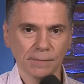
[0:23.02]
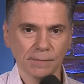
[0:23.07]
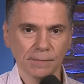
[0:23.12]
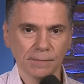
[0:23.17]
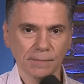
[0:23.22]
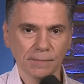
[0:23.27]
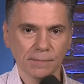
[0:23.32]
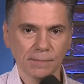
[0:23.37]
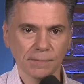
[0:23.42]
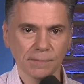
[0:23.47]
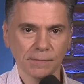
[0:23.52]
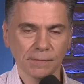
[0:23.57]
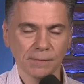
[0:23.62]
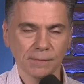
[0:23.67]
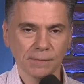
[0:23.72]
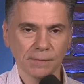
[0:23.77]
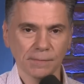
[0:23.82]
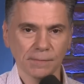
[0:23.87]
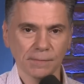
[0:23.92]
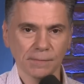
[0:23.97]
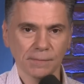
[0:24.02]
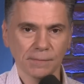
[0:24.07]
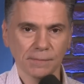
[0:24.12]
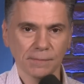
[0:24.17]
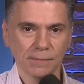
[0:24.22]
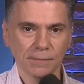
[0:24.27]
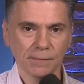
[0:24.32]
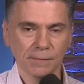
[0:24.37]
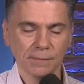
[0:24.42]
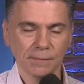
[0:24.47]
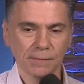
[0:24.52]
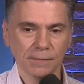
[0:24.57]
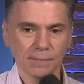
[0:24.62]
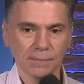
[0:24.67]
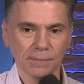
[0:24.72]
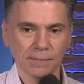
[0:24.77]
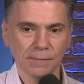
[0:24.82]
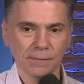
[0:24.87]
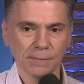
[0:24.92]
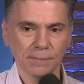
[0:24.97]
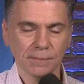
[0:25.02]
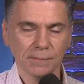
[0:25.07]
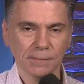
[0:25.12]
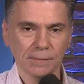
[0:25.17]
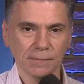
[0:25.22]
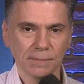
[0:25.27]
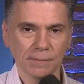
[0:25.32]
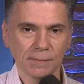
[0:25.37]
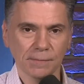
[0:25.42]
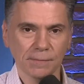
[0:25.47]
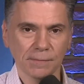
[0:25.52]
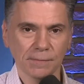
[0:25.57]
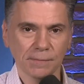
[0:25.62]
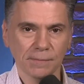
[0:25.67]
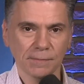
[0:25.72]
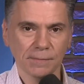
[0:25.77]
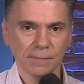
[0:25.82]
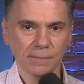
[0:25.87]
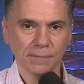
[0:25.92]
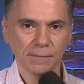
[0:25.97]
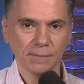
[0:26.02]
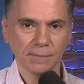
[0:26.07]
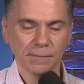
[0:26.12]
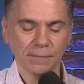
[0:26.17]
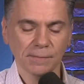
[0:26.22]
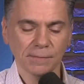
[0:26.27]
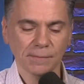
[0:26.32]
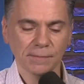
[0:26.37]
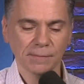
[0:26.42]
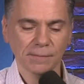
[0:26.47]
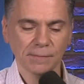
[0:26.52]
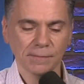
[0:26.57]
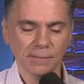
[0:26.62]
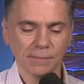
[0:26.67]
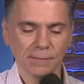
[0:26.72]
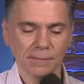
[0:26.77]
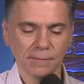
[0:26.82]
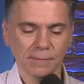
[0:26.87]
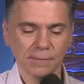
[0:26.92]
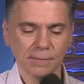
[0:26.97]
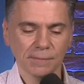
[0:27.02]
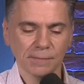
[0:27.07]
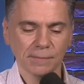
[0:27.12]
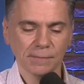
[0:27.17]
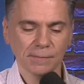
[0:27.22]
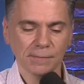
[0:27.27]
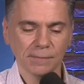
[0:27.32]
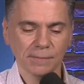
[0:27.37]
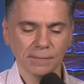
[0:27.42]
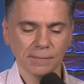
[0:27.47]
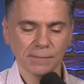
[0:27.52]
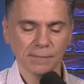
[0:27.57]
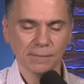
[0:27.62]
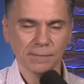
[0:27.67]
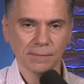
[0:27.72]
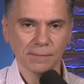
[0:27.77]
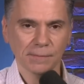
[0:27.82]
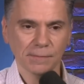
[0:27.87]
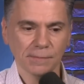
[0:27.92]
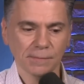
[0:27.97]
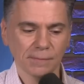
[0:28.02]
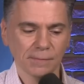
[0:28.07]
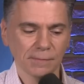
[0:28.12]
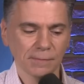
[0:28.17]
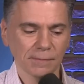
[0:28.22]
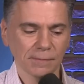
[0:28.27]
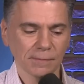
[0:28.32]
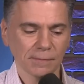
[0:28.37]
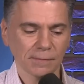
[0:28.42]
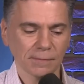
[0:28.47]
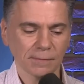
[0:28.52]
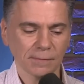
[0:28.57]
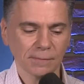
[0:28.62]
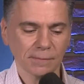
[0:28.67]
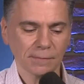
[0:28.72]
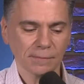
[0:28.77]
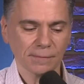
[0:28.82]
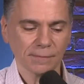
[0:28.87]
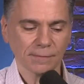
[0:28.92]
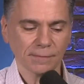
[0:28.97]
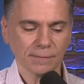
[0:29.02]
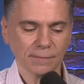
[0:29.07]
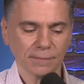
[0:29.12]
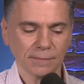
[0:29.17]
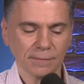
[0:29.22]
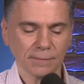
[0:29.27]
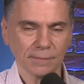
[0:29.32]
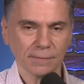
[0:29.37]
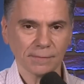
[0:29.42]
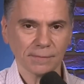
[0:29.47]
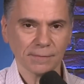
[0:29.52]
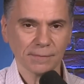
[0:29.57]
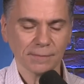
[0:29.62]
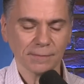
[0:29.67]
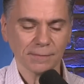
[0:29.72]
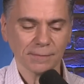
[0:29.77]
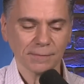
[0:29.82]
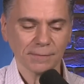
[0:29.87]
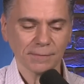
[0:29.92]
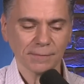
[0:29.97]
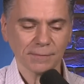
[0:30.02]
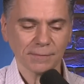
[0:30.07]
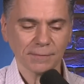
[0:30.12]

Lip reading: The person shown says nothing.